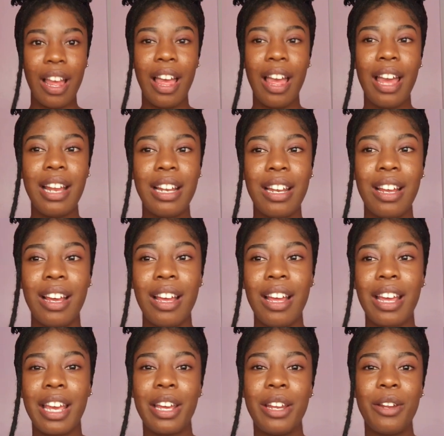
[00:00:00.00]
and
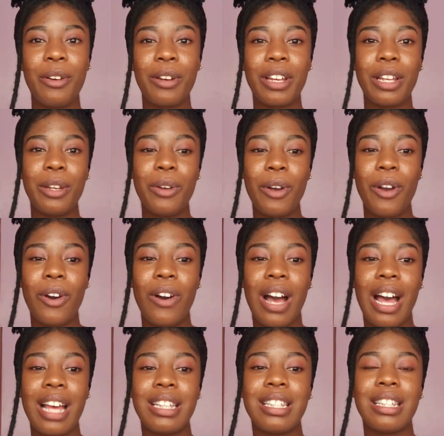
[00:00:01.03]
kidogo
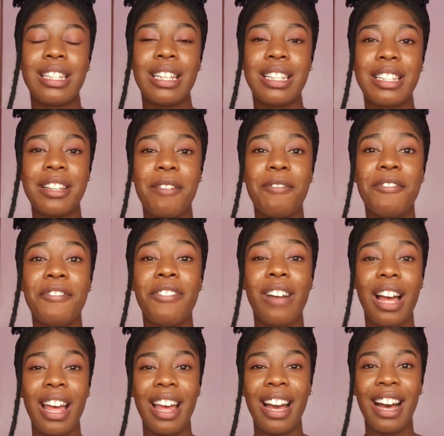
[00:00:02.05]
I see some
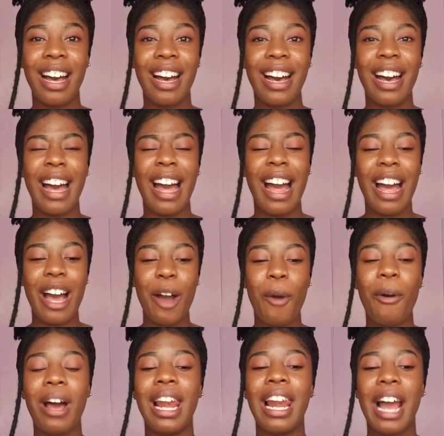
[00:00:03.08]
fire
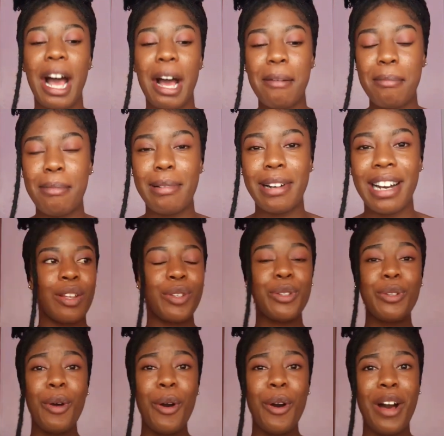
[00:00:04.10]
kwa lab.
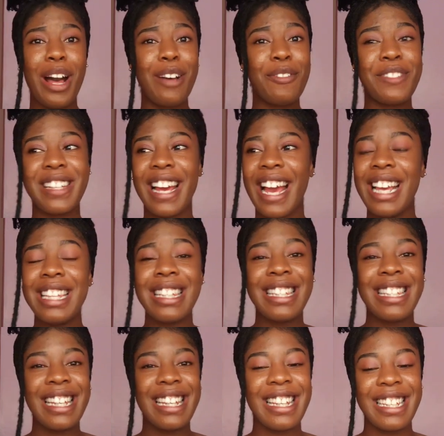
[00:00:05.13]
So after I
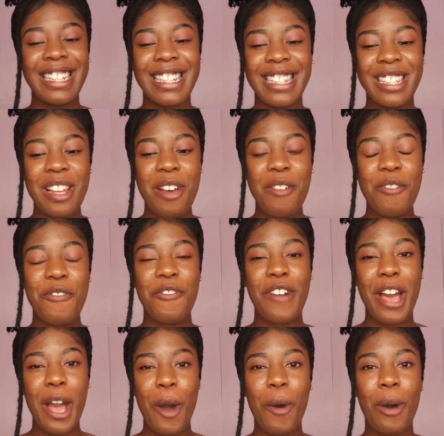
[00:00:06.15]
see this
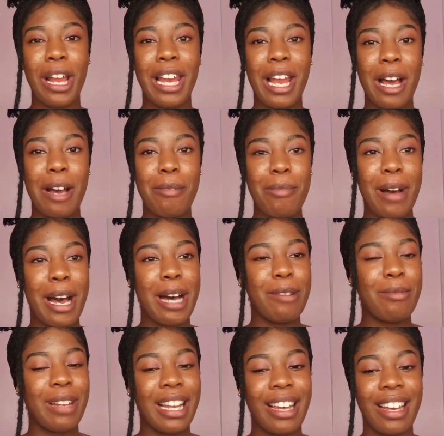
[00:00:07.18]
fire kwa lab, I'm
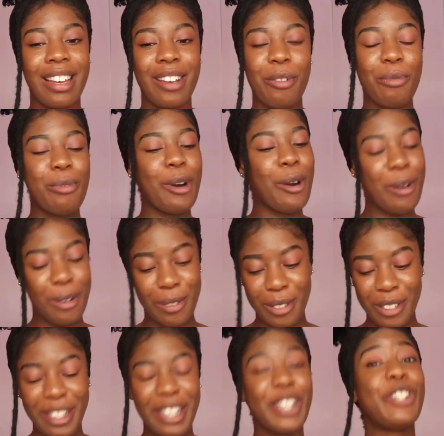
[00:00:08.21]
like, whoa,
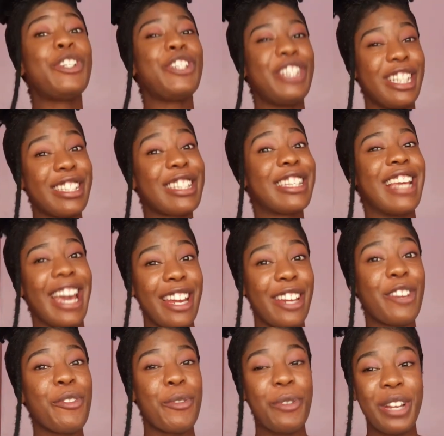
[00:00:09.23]
shit is
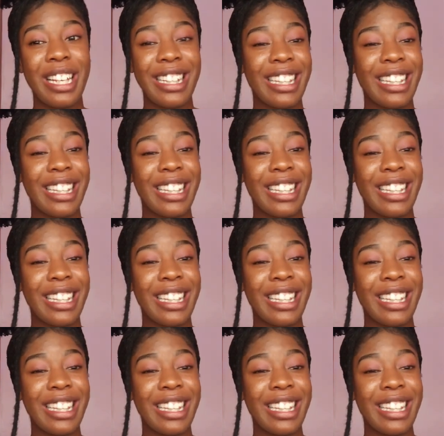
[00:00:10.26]
getting real.